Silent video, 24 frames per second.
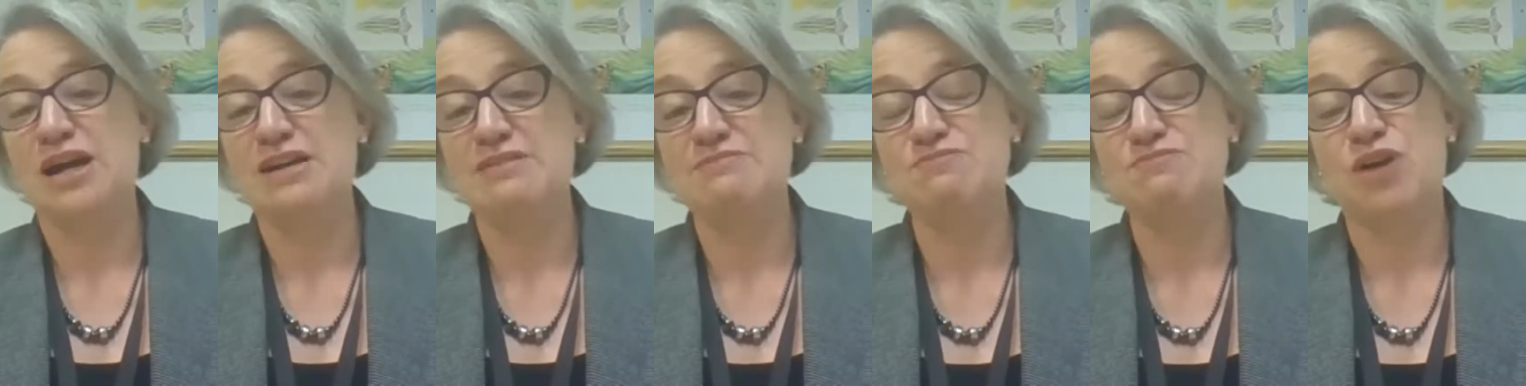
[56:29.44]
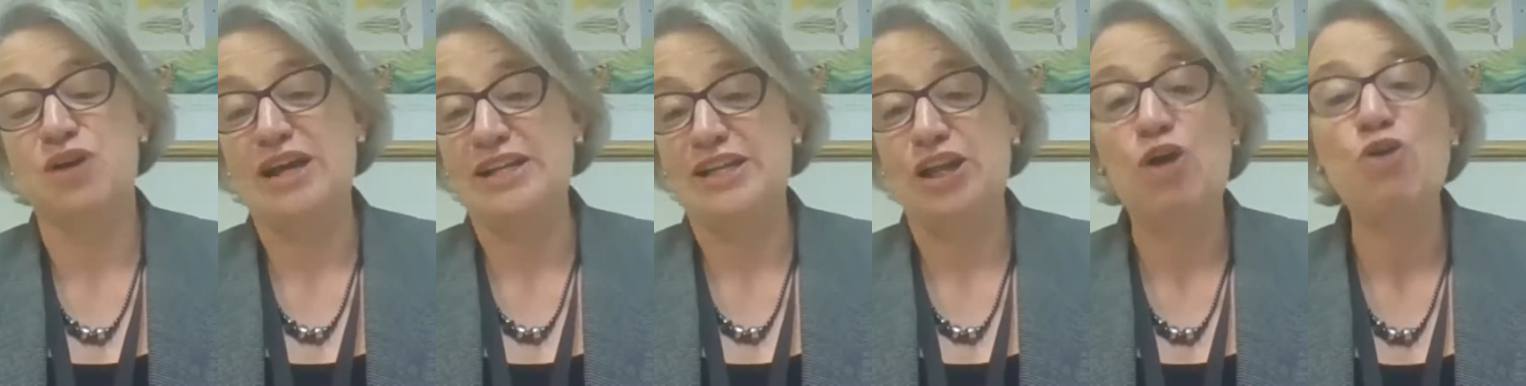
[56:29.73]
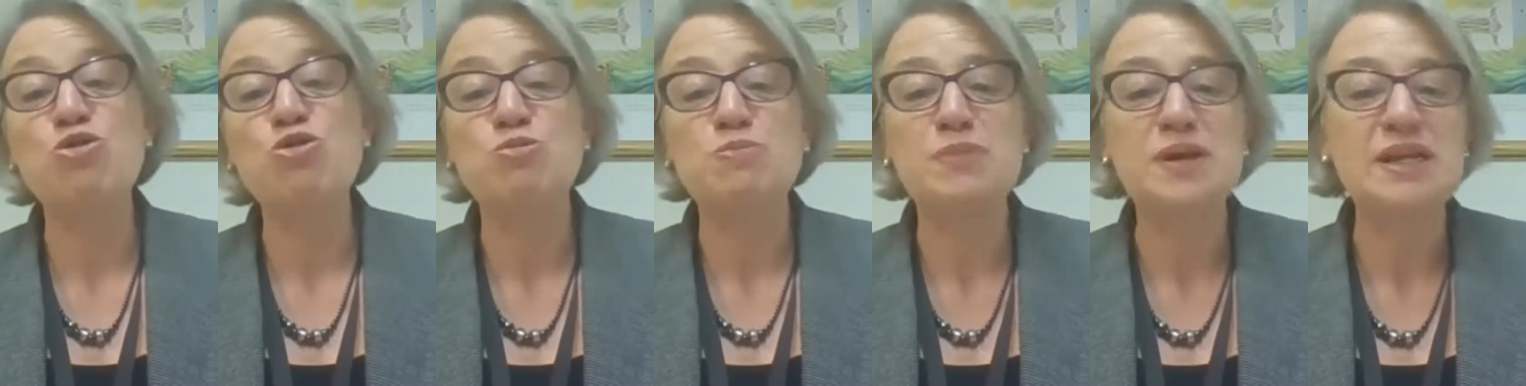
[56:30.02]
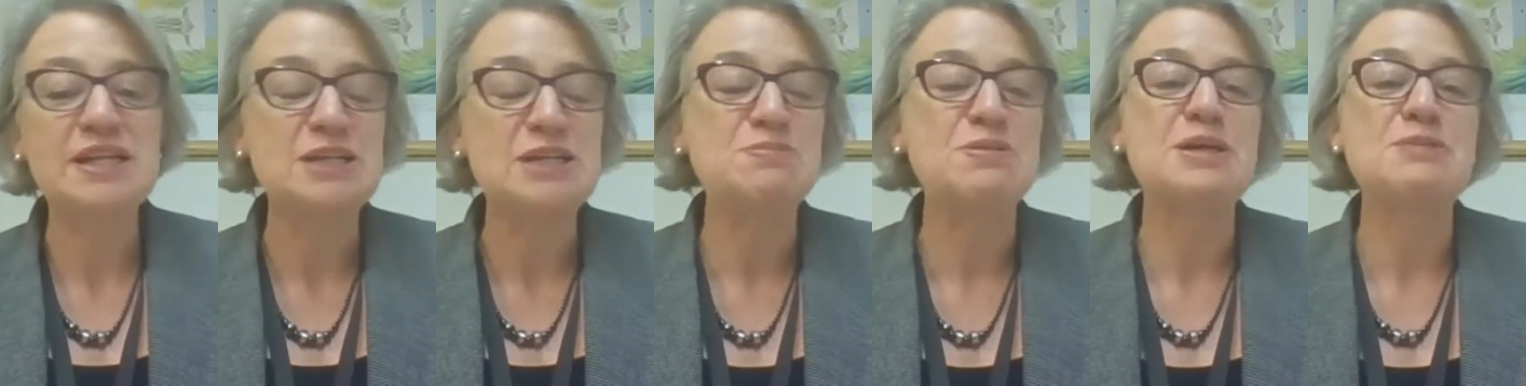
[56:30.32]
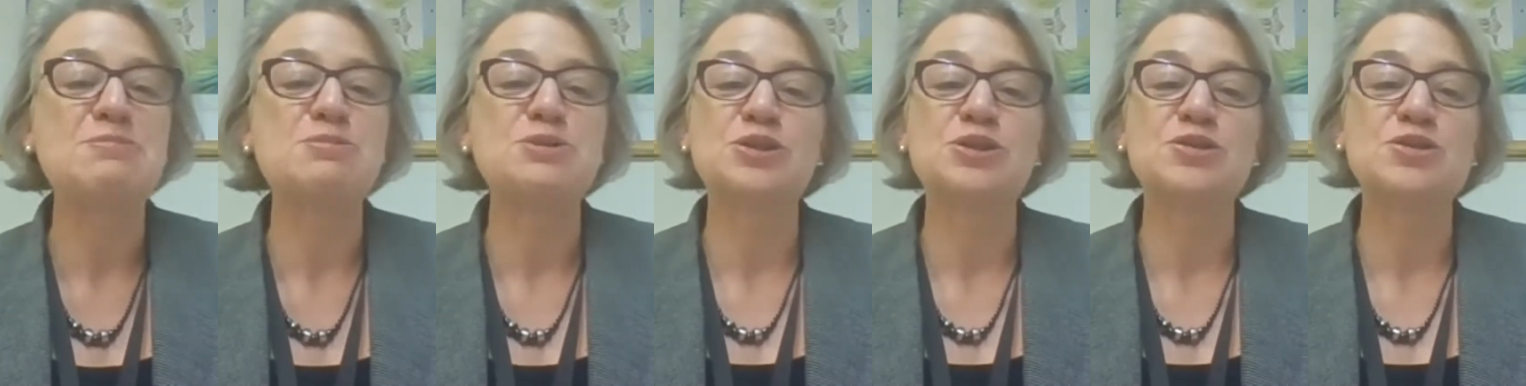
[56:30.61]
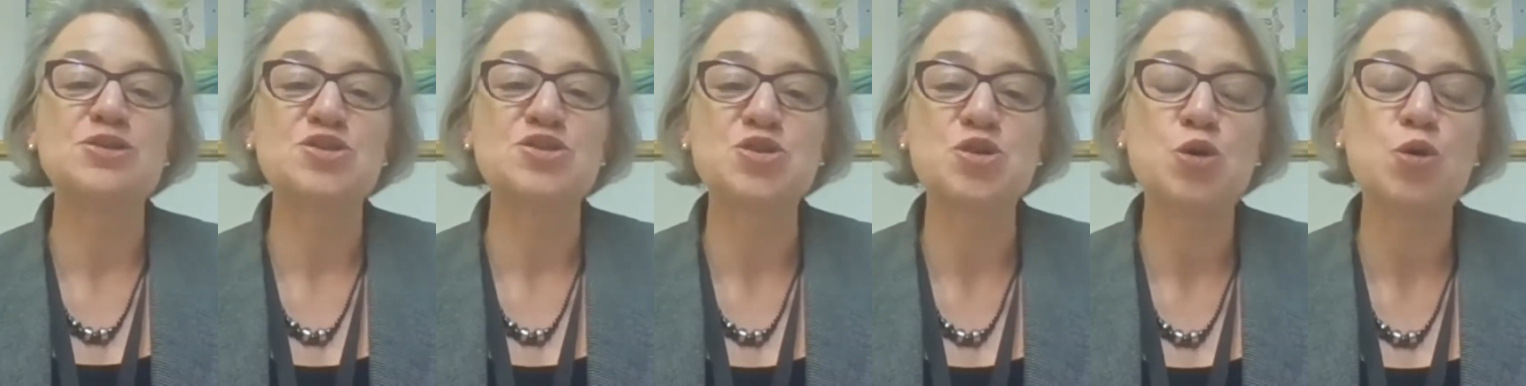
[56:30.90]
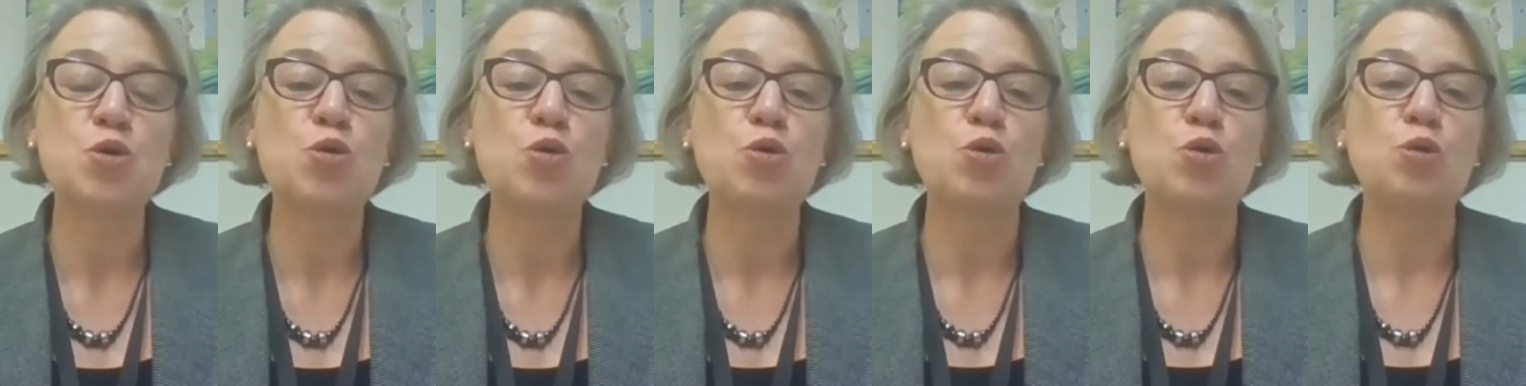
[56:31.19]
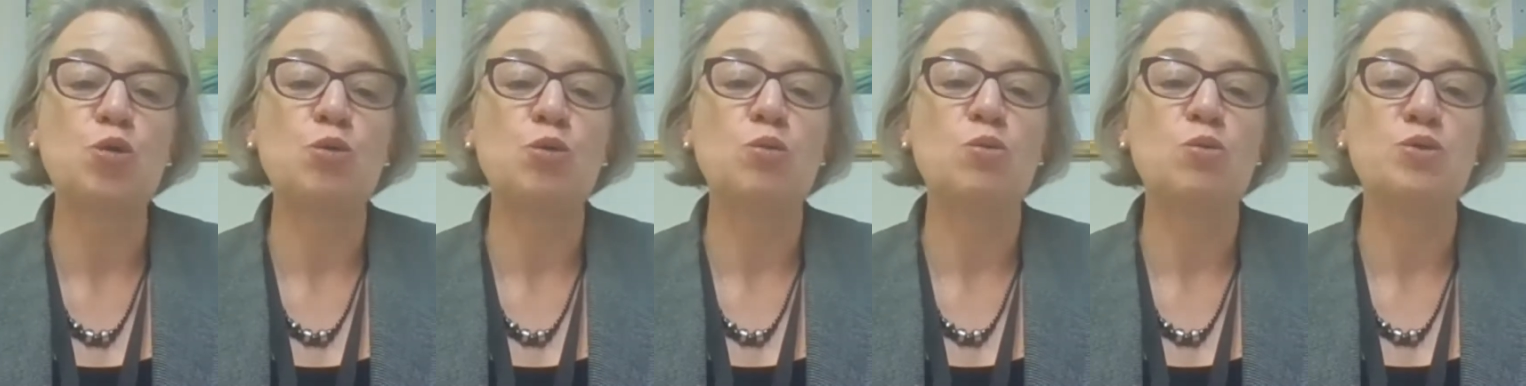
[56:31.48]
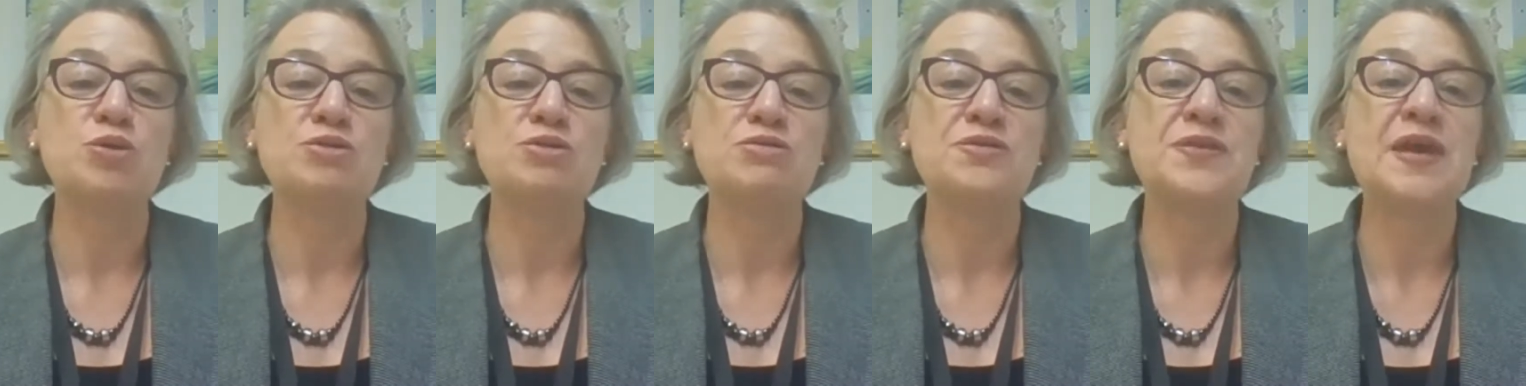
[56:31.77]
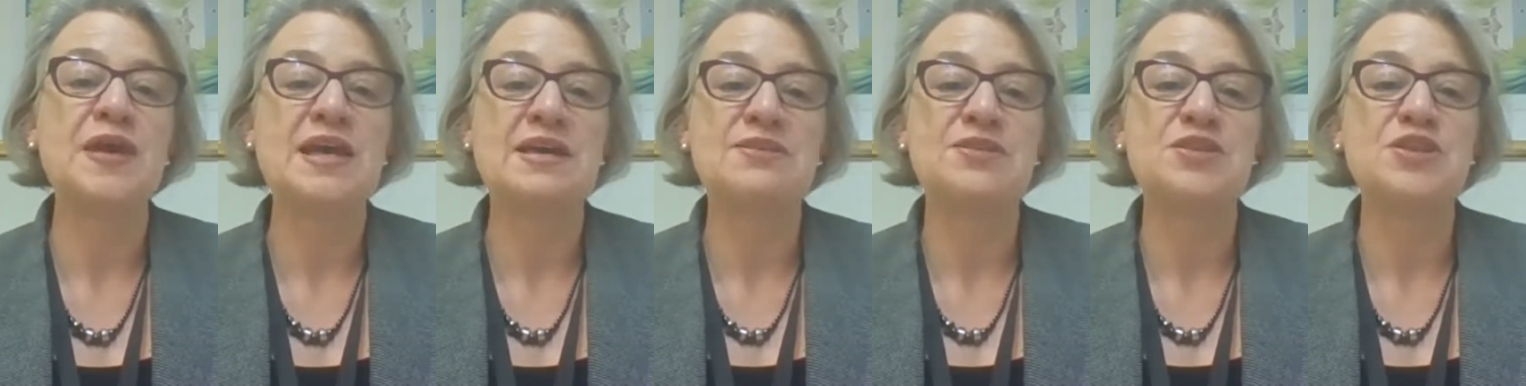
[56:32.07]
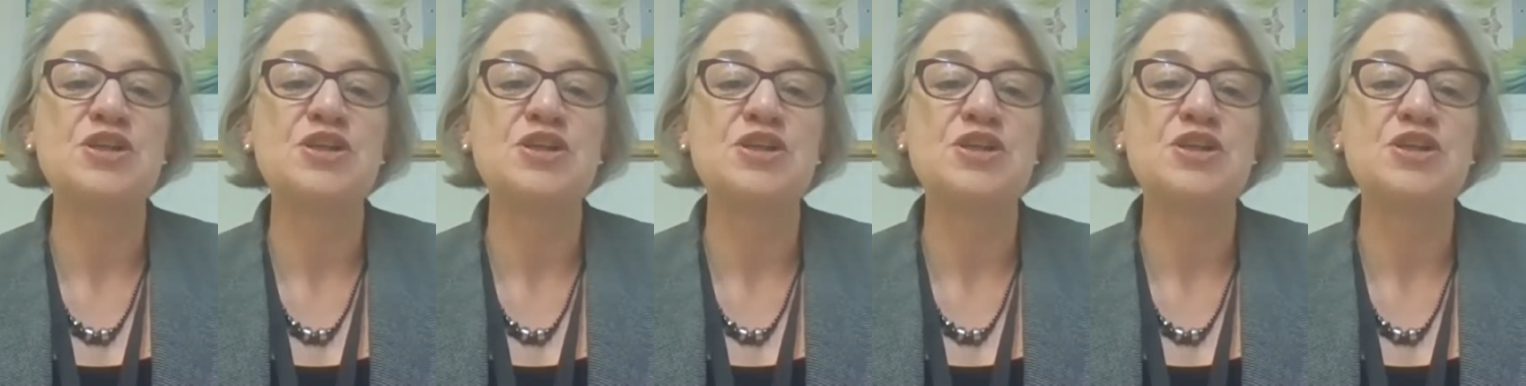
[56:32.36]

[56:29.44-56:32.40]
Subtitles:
I know many people on this call would think